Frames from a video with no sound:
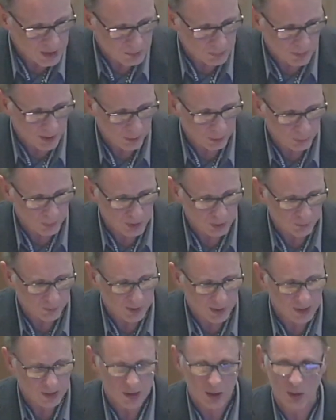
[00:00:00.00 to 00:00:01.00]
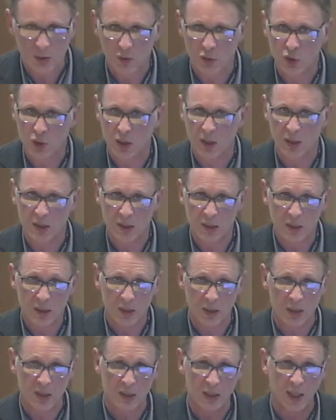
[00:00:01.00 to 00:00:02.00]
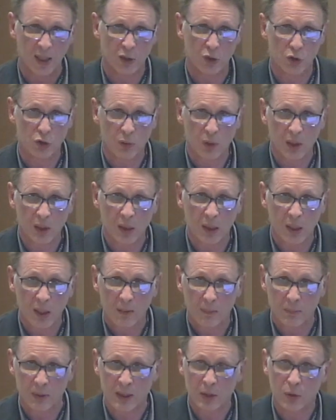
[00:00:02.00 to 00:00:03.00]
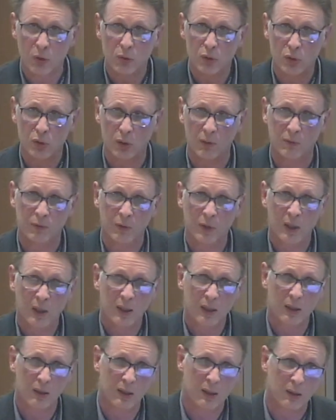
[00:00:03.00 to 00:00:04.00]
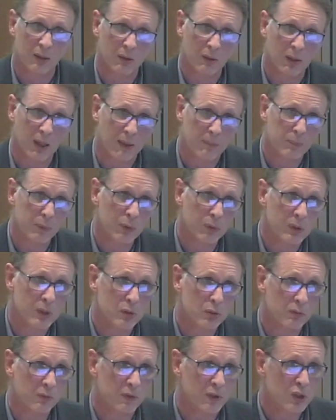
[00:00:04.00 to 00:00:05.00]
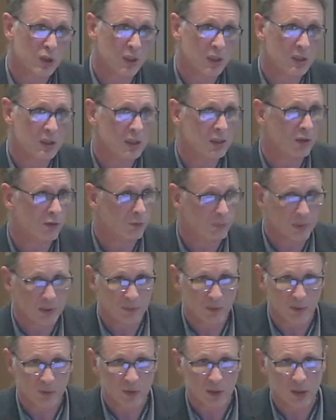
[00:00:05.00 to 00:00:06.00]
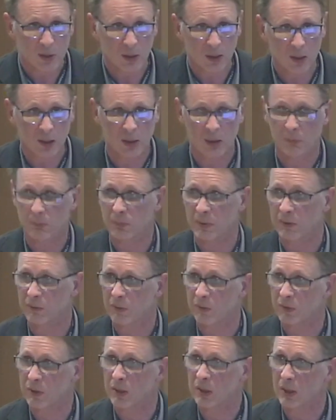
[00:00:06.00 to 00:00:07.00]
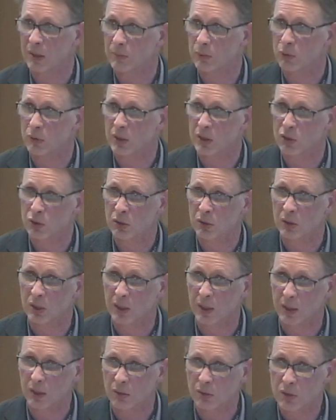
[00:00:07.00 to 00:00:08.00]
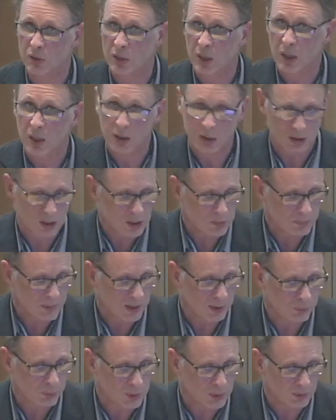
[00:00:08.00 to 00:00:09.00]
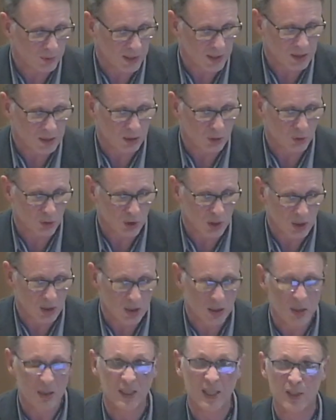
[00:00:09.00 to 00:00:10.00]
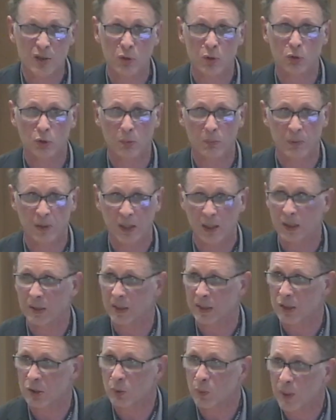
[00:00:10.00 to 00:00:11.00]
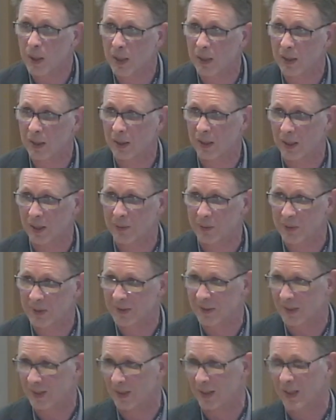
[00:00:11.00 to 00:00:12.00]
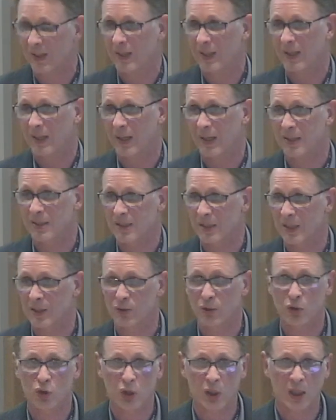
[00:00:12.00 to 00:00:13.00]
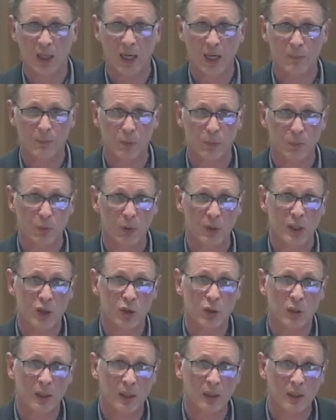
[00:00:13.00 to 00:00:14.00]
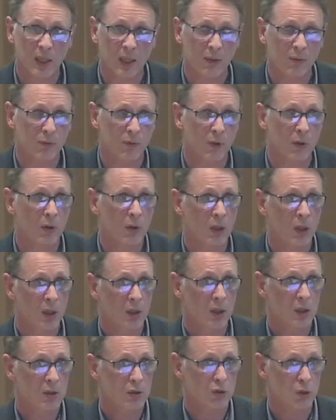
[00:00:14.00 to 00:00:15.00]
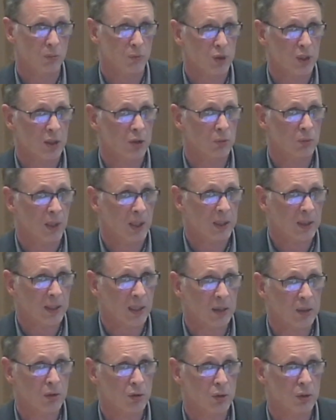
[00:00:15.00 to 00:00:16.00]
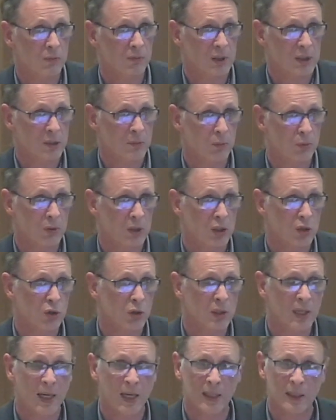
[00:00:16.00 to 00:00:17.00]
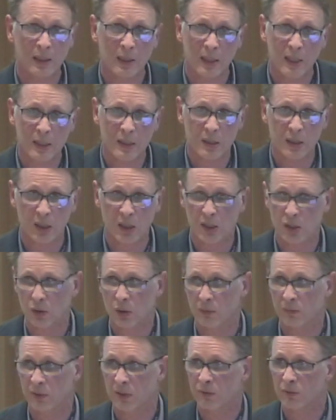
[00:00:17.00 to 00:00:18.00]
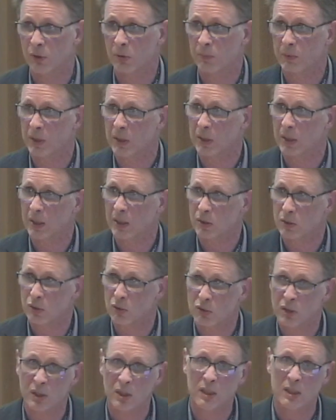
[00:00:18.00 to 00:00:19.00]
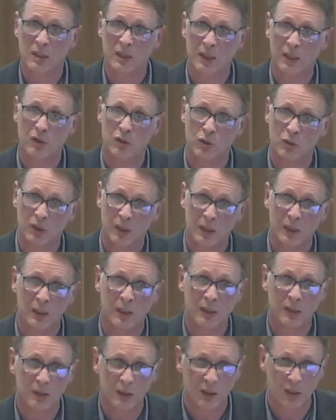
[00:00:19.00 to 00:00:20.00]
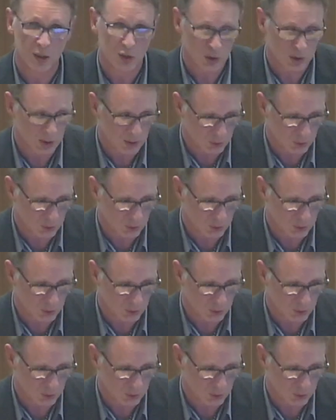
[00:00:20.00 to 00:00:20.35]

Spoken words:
pathway of carcinogenesis is actually because of haploinsufficiency of p53 in p53 mutation carriers. This pathway of carcinogenesis doesn't operate as well, I would say, as in the general population, and therefore, subject who are carriers of this mutation are at less risk of developing cancers, this cancer in late age than